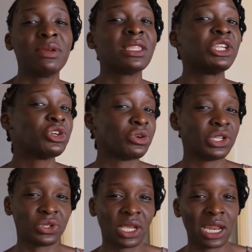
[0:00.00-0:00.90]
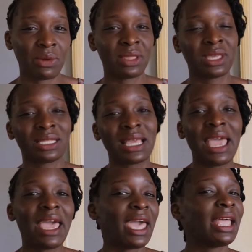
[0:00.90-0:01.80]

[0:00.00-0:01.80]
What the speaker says: mean that you're going to get away with it.